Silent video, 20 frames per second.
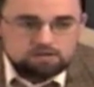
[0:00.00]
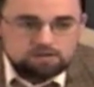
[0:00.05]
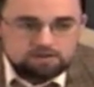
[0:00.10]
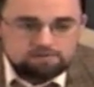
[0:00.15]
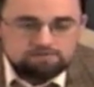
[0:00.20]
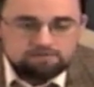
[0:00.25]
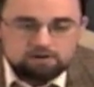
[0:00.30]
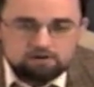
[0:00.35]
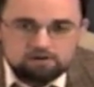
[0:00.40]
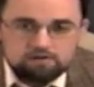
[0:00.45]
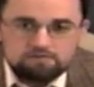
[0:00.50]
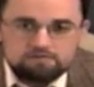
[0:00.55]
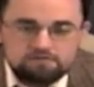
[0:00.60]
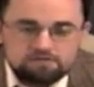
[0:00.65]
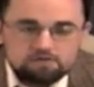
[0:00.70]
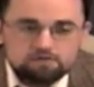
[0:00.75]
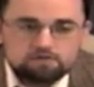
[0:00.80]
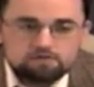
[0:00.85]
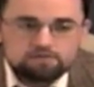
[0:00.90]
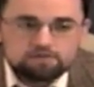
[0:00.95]
Yet very
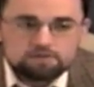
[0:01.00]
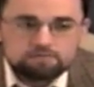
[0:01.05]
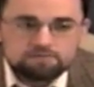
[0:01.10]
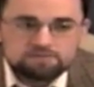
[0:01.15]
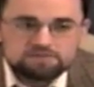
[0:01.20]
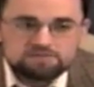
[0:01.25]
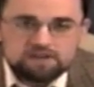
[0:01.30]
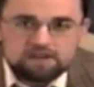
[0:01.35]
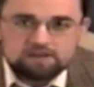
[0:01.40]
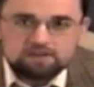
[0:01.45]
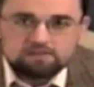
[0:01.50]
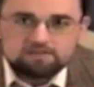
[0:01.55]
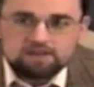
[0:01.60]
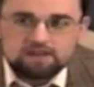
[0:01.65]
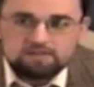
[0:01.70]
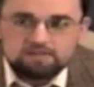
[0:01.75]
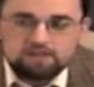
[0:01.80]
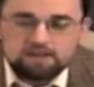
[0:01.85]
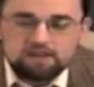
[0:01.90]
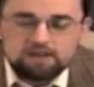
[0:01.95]
few of them stated
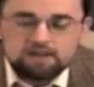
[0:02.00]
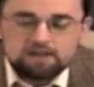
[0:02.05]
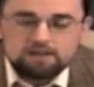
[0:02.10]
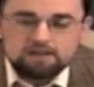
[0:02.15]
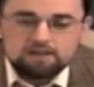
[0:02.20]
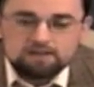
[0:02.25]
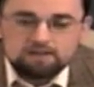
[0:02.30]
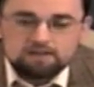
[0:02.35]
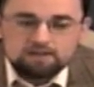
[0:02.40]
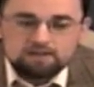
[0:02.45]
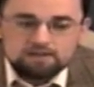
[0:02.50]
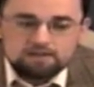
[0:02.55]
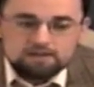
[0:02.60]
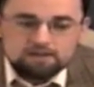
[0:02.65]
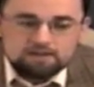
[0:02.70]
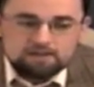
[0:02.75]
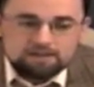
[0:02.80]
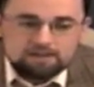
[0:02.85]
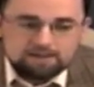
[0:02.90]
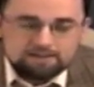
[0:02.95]
that they
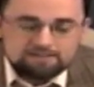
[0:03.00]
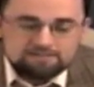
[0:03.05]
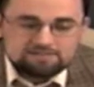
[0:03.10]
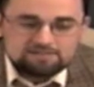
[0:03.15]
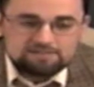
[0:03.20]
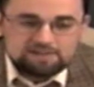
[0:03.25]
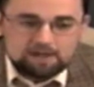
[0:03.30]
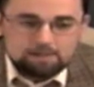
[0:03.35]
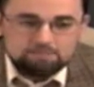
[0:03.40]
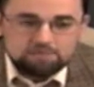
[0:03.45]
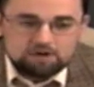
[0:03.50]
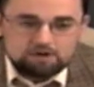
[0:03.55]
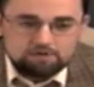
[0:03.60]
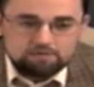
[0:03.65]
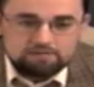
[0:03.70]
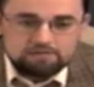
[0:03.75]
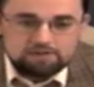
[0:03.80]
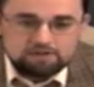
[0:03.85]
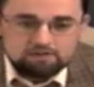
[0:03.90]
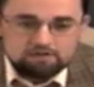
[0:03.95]
accept
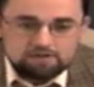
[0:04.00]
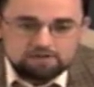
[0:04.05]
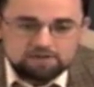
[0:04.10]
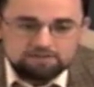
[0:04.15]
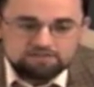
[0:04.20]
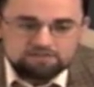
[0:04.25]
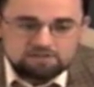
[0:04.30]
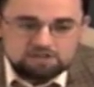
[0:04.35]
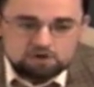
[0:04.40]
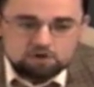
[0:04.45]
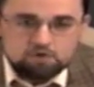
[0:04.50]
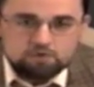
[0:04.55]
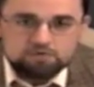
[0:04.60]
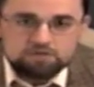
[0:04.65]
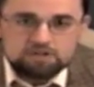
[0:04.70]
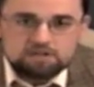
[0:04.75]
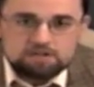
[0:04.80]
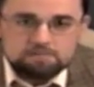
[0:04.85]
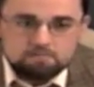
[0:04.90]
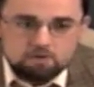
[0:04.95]
art theory as the
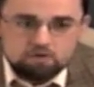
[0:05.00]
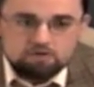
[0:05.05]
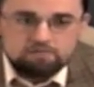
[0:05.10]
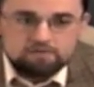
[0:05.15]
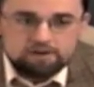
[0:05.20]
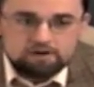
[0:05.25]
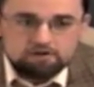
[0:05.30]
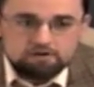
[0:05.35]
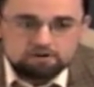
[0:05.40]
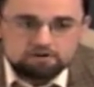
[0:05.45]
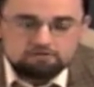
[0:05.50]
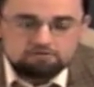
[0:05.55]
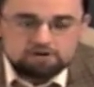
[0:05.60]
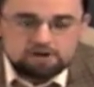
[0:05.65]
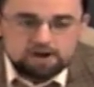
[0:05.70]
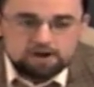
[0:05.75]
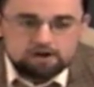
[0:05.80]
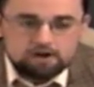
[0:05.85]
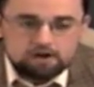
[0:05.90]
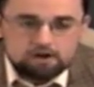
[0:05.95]
only motivator to
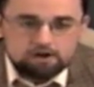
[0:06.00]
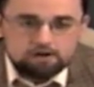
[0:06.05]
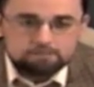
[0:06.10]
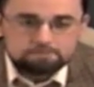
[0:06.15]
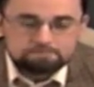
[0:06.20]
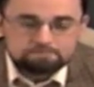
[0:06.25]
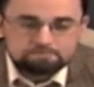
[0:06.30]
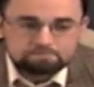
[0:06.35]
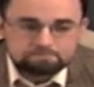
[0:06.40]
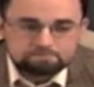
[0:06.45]
create art.